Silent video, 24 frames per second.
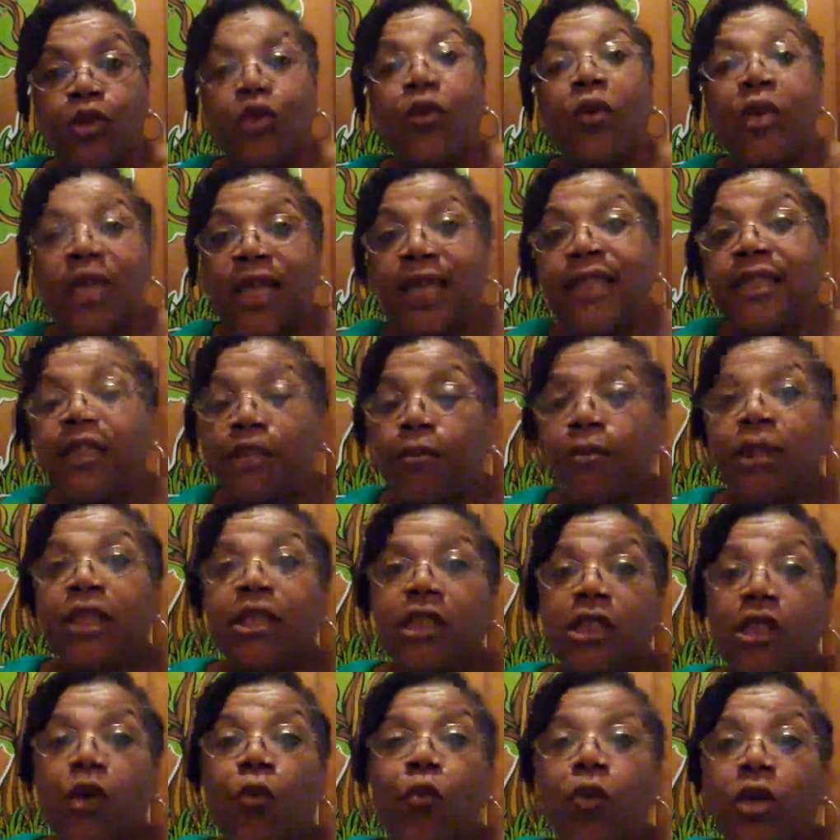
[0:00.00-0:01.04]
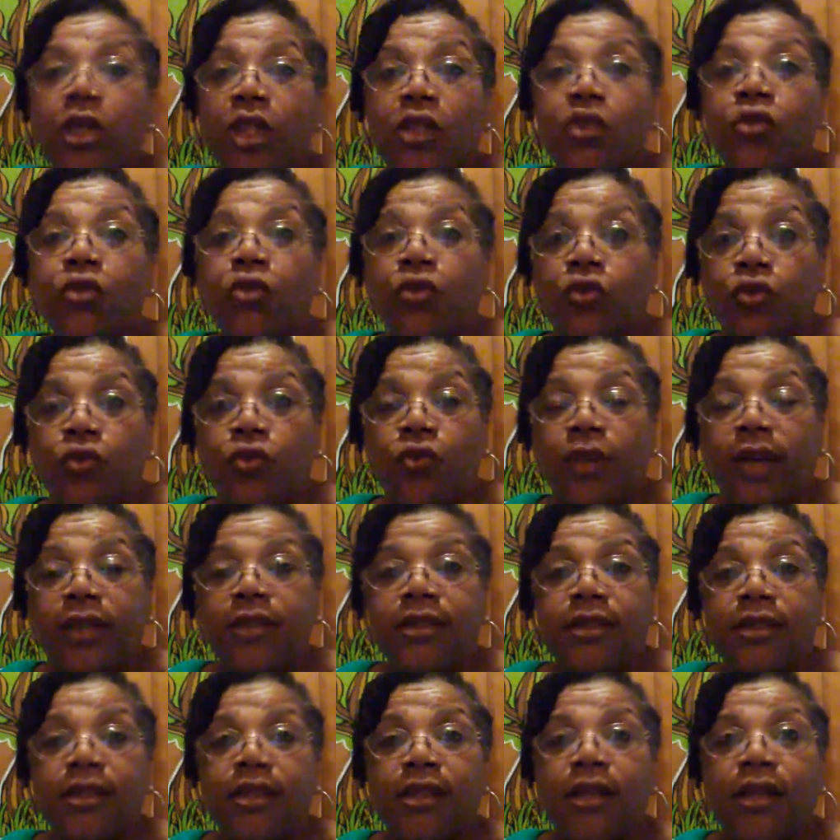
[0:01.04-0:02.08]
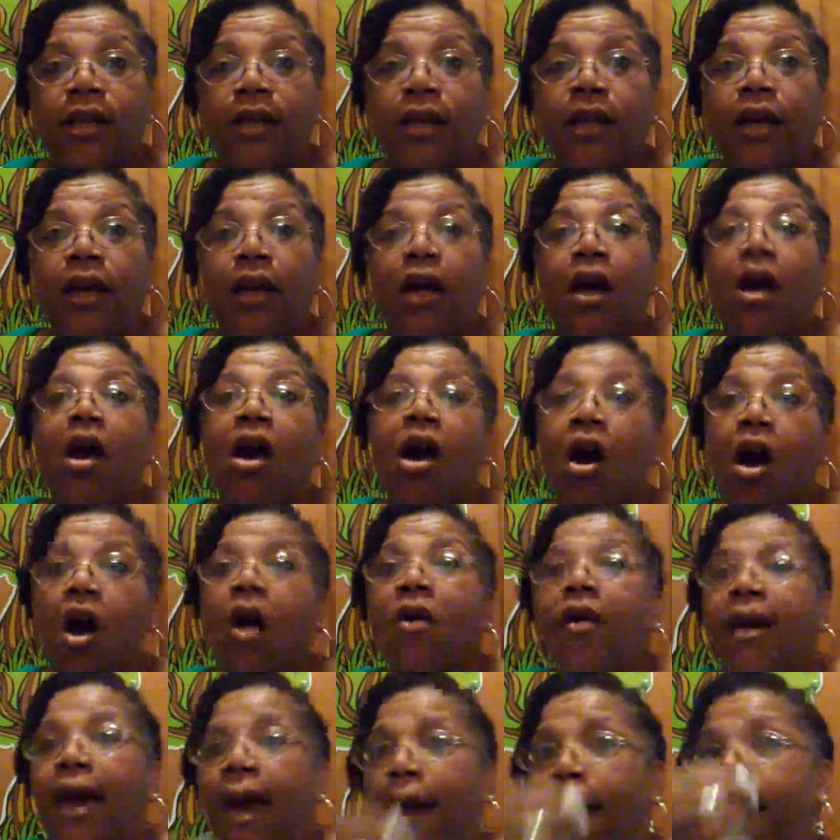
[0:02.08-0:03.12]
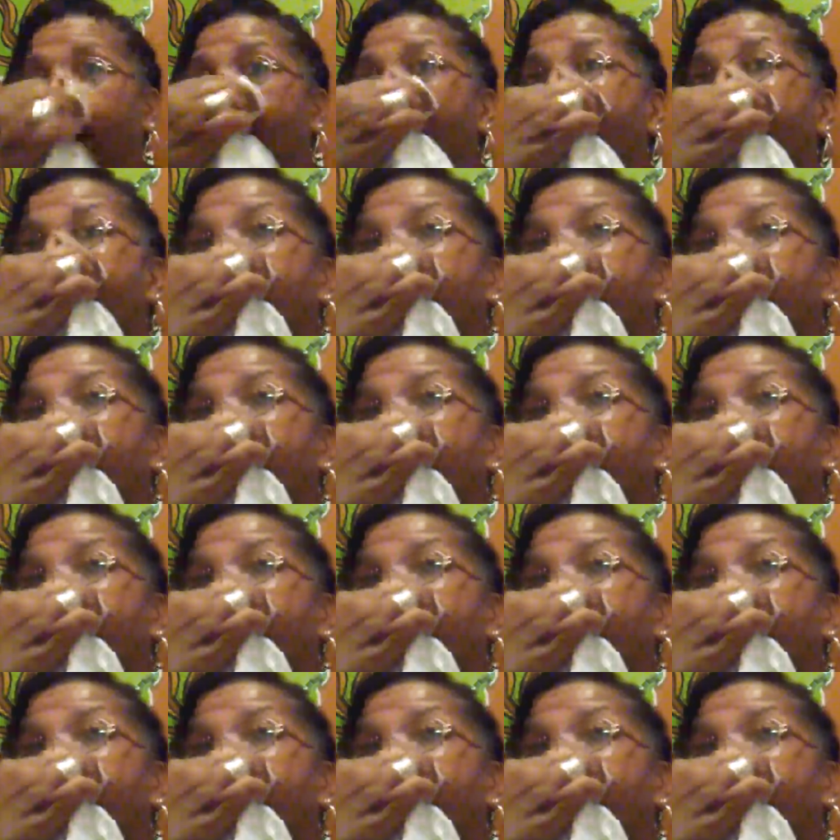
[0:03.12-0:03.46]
So it needs to be someone that you trust. Okay.